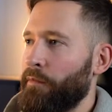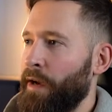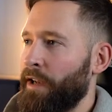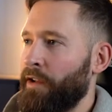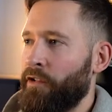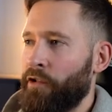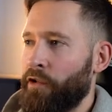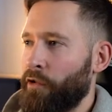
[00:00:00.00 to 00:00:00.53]

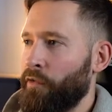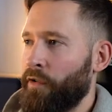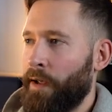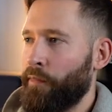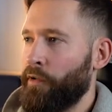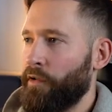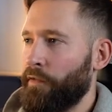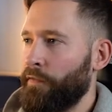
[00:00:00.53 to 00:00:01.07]
minus two is
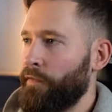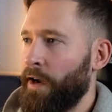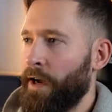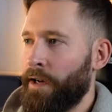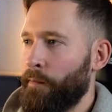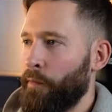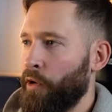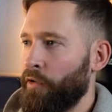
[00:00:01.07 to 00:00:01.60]
absolutely
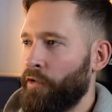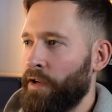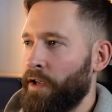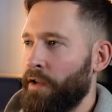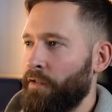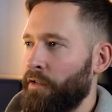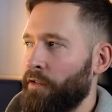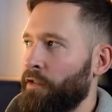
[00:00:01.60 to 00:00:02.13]
fine in most
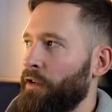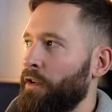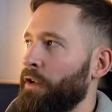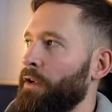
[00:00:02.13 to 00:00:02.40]
cases.